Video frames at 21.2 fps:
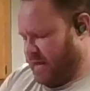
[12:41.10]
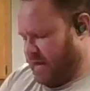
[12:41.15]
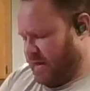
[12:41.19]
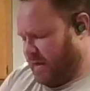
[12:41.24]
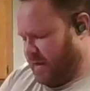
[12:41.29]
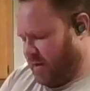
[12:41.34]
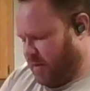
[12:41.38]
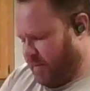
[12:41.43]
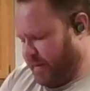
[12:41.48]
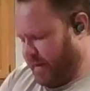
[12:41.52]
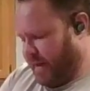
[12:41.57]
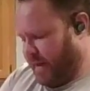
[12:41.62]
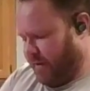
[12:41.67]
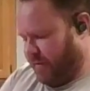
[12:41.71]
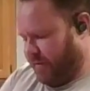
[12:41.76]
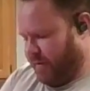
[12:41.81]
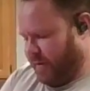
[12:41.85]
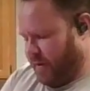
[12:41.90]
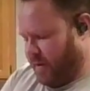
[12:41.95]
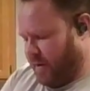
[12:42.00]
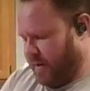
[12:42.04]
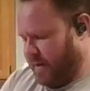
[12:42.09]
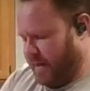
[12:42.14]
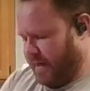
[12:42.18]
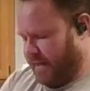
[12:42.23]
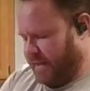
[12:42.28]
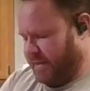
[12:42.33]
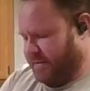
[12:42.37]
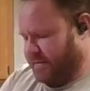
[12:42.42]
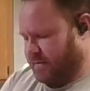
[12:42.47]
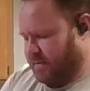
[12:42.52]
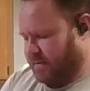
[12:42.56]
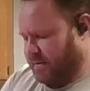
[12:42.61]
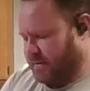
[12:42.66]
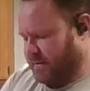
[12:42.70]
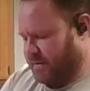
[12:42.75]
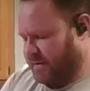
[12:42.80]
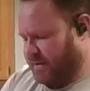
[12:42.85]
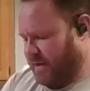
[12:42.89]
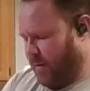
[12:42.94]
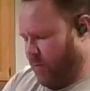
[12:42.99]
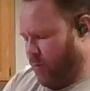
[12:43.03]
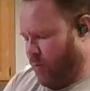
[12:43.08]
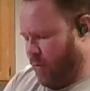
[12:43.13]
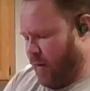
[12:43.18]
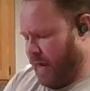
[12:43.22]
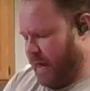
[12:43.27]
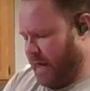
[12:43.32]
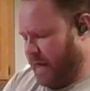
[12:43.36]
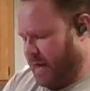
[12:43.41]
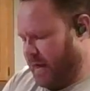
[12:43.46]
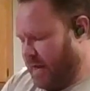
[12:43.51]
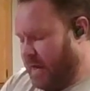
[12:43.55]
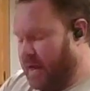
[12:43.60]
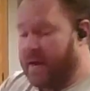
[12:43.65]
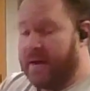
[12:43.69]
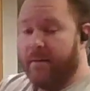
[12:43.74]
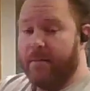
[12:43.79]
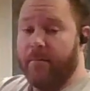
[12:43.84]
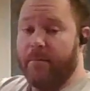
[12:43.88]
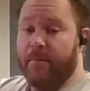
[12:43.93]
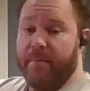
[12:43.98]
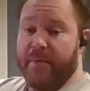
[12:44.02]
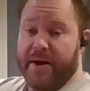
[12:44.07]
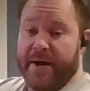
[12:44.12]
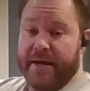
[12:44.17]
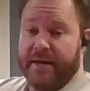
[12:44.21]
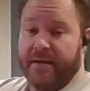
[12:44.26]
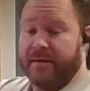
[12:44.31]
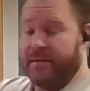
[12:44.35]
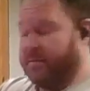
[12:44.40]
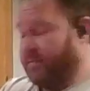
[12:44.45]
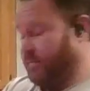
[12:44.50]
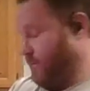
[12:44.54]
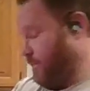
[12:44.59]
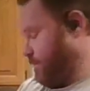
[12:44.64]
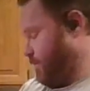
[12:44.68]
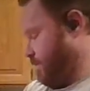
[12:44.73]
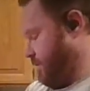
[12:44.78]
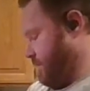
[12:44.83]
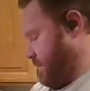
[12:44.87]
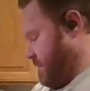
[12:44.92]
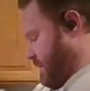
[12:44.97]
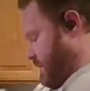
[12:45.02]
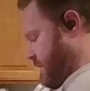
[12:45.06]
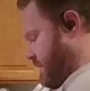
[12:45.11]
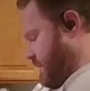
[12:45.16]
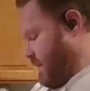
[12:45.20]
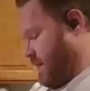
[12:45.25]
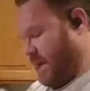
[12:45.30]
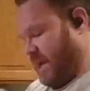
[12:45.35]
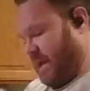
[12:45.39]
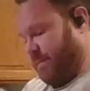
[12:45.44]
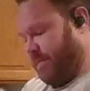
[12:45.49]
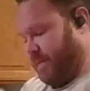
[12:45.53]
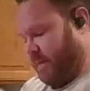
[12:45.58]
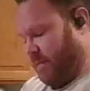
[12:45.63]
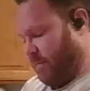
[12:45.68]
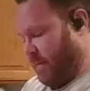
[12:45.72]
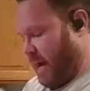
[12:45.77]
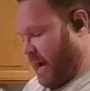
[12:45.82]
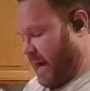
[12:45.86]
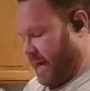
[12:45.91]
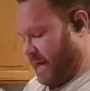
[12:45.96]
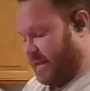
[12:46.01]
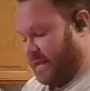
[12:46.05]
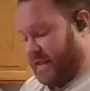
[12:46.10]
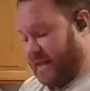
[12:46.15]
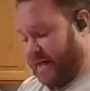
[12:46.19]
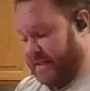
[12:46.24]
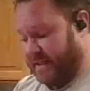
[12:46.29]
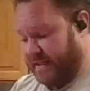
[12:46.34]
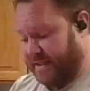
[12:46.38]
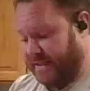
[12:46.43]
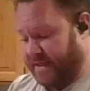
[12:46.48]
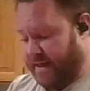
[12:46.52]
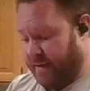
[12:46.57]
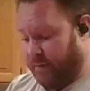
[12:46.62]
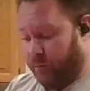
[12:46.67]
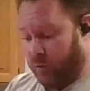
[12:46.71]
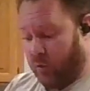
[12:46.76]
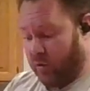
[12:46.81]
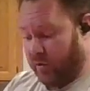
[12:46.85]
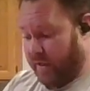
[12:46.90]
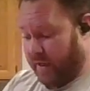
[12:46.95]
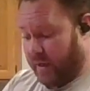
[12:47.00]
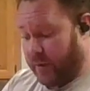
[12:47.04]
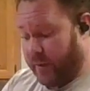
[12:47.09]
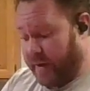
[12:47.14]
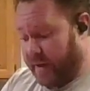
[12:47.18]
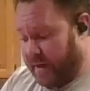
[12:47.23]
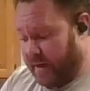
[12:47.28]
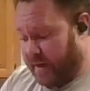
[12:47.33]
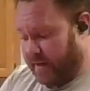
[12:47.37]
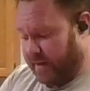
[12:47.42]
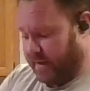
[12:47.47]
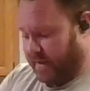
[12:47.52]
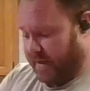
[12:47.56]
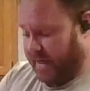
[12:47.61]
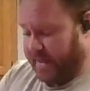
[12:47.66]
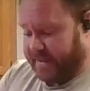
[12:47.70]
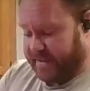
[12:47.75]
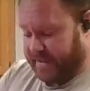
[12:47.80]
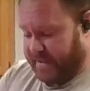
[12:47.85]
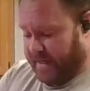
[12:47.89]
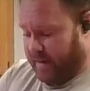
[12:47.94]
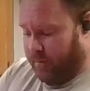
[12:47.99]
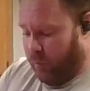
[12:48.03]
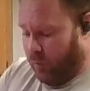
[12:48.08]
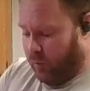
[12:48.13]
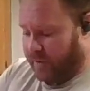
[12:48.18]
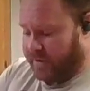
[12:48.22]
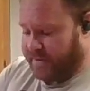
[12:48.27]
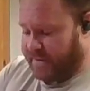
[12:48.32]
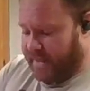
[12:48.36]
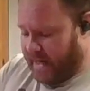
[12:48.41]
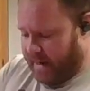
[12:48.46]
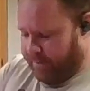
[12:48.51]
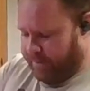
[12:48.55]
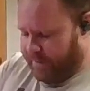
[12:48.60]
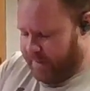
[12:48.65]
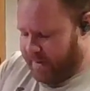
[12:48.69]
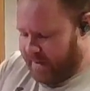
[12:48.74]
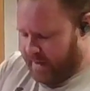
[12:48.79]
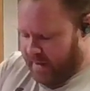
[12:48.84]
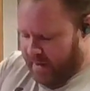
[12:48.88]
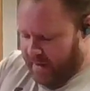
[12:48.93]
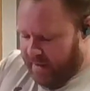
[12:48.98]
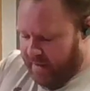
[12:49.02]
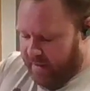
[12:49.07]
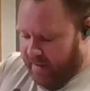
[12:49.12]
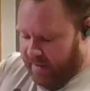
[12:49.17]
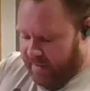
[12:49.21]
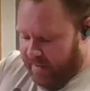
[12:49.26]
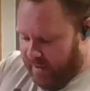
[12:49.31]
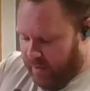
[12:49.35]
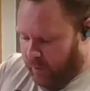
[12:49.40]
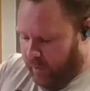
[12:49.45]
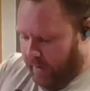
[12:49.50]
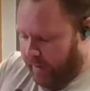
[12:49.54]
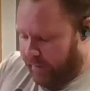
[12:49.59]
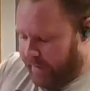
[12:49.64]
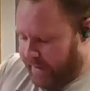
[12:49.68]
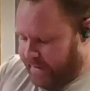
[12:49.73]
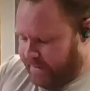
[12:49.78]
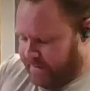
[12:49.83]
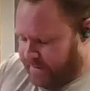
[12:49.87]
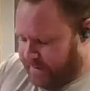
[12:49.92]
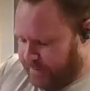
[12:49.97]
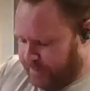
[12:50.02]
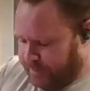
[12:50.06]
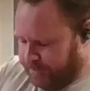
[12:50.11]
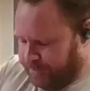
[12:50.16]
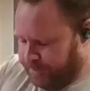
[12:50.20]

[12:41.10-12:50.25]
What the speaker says: little bit healthier in some way, but keep in mind that it does take more liquid and take more time than white rice.